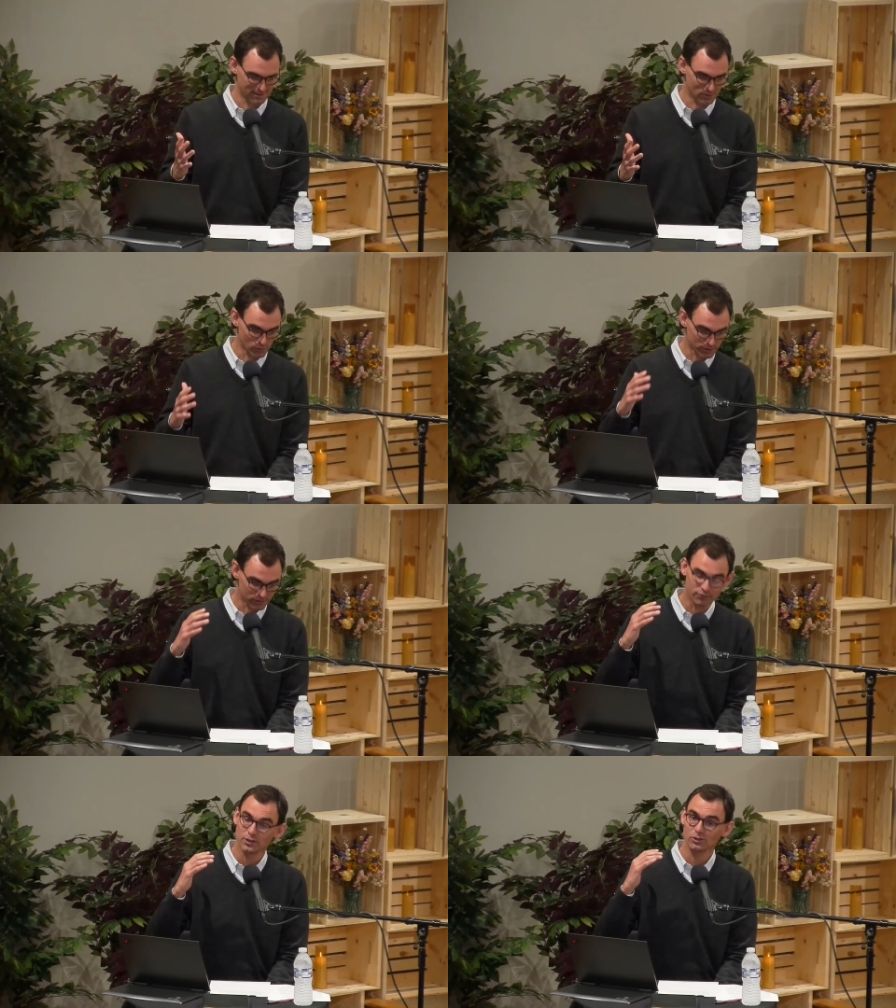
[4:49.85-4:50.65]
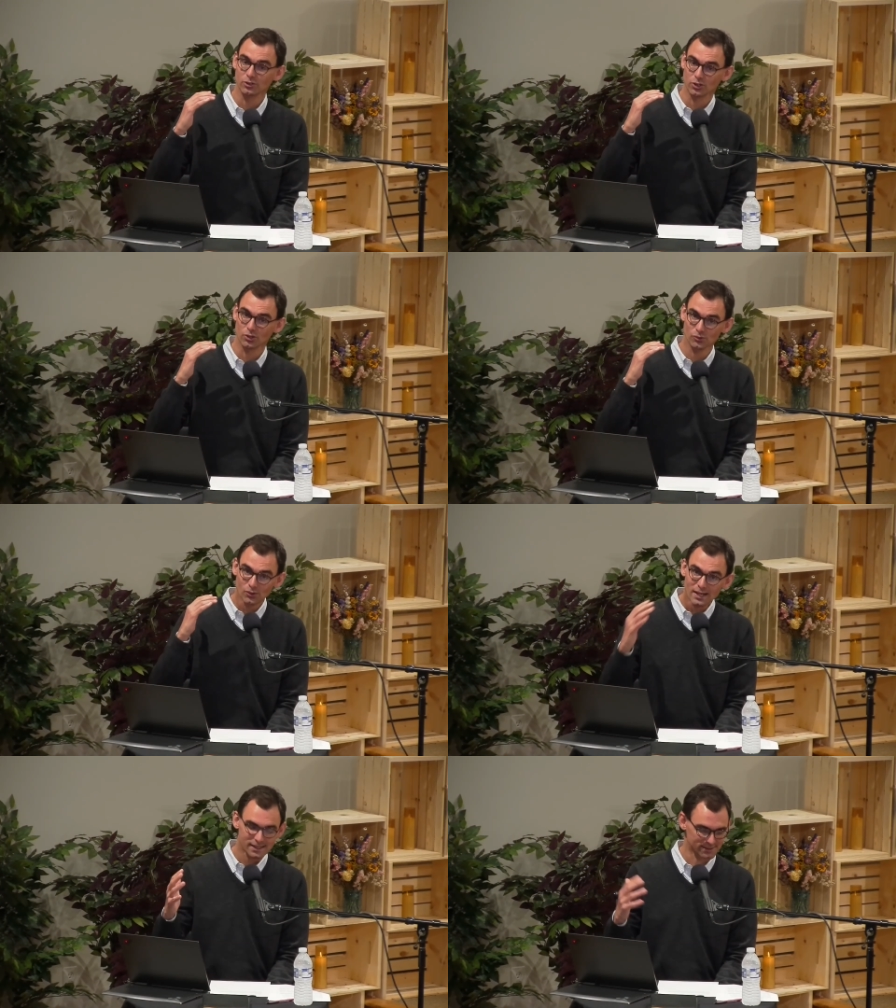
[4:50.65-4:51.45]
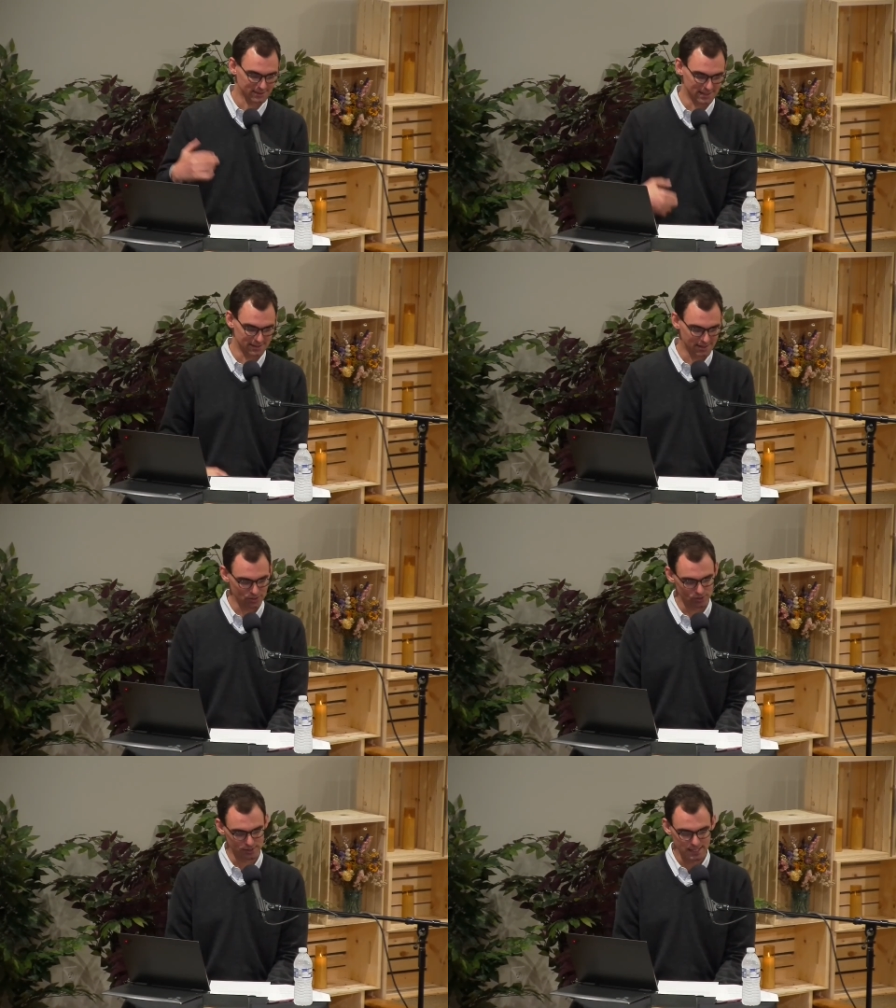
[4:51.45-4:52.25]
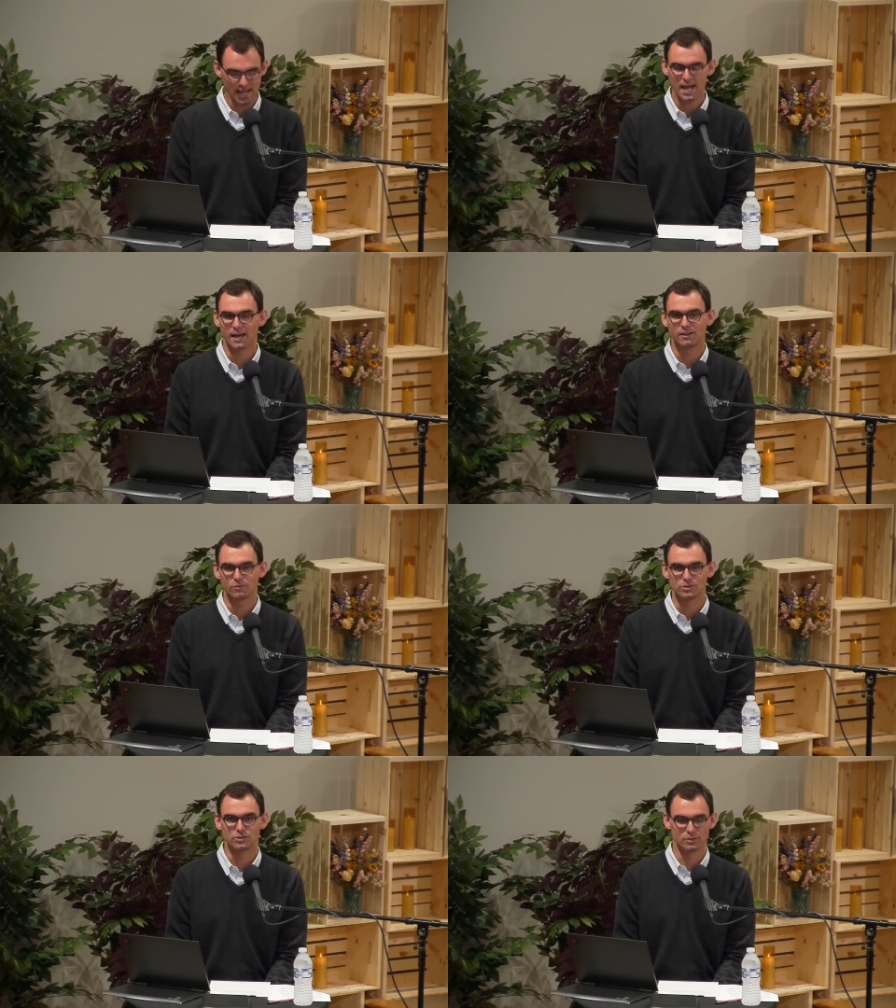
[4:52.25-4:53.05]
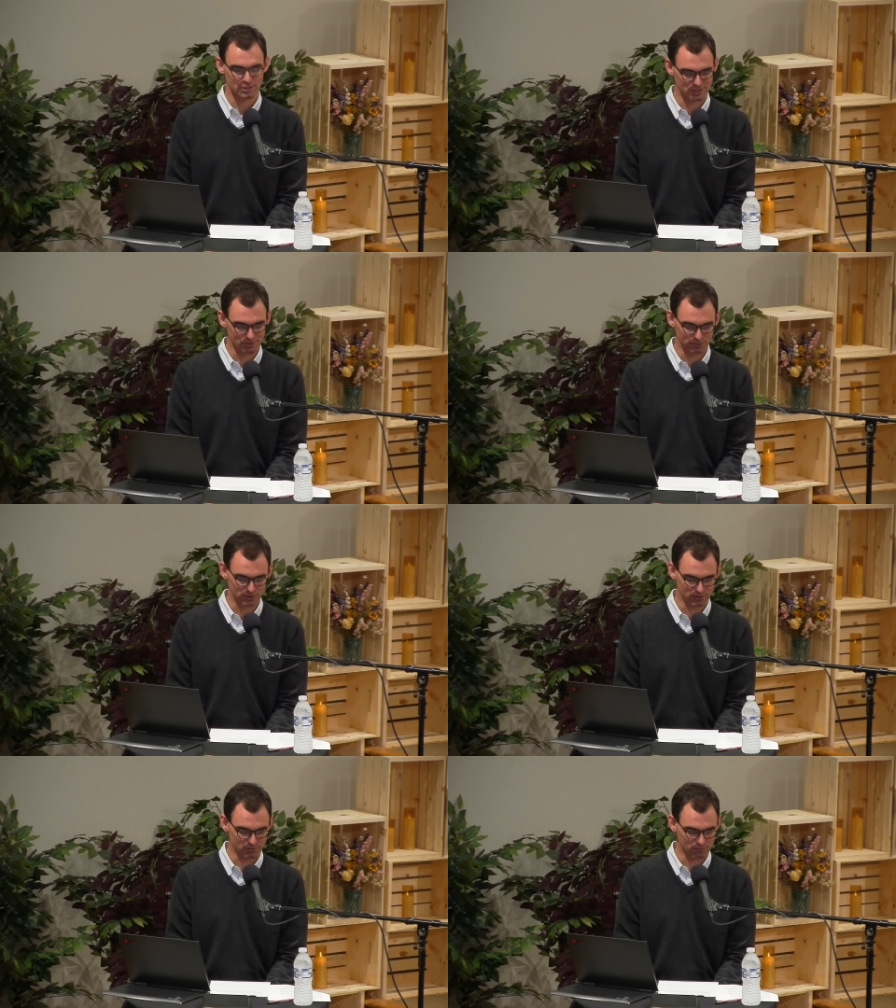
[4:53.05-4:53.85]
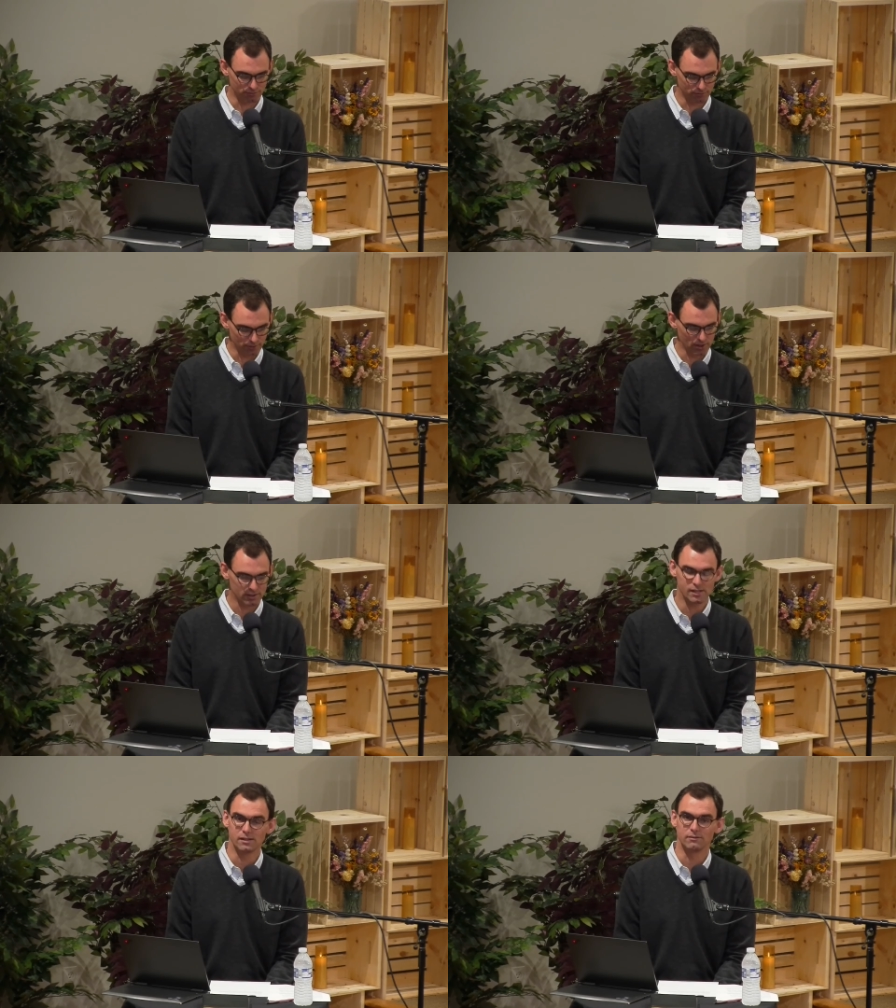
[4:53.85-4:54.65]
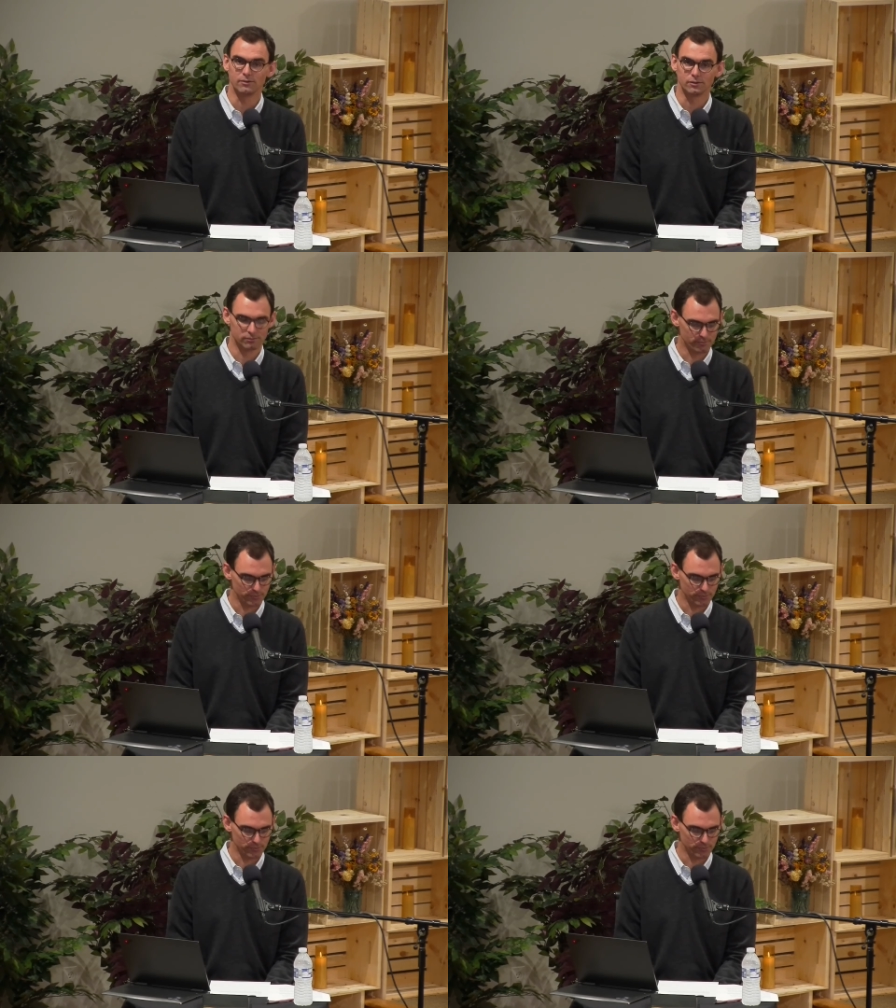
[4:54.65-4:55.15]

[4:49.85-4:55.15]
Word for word: you would feel correctly that your dad was doing something very evil